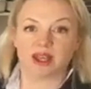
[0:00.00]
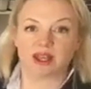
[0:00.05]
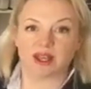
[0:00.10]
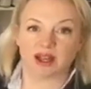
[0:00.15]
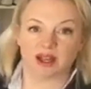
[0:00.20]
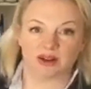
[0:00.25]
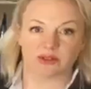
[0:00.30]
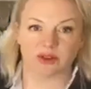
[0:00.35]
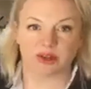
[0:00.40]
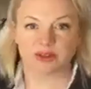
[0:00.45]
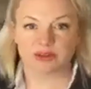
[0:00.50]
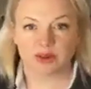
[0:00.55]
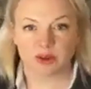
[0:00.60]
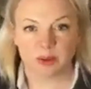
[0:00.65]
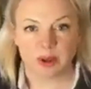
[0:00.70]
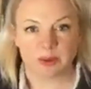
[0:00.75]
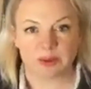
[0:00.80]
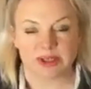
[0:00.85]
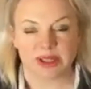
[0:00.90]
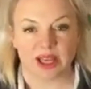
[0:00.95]
I've got a few
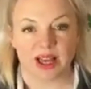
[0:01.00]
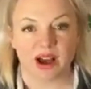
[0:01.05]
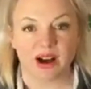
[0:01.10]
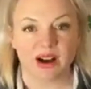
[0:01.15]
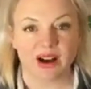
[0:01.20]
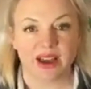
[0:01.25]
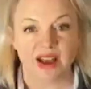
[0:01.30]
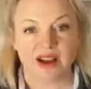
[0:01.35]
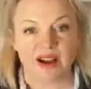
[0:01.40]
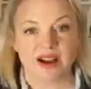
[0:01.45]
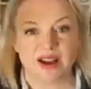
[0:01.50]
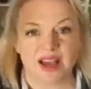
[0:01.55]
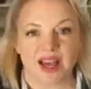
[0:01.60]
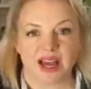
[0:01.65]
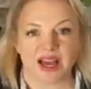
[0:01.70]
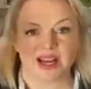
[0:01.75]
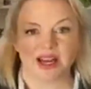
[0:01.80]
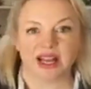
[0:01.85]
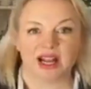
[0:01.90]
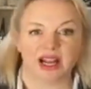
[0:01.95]
people saying hi
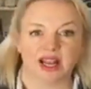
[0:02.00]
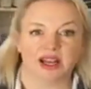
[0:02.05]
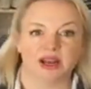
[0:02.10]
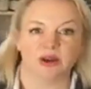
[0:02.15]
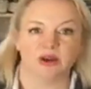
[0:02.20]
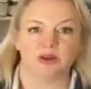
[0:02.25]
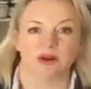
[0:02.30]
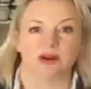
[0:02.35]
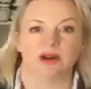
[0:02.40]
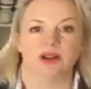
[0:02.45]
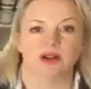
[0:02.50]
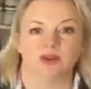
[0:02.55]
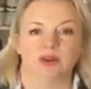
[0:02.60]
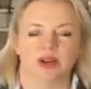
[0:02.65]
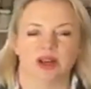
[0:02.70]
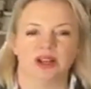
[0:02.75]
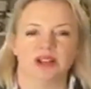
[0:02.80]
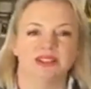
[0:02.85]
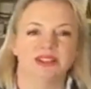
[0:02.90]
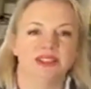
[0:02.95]
Anne, hello, hi
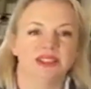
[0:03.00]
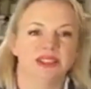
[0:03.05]
Laura.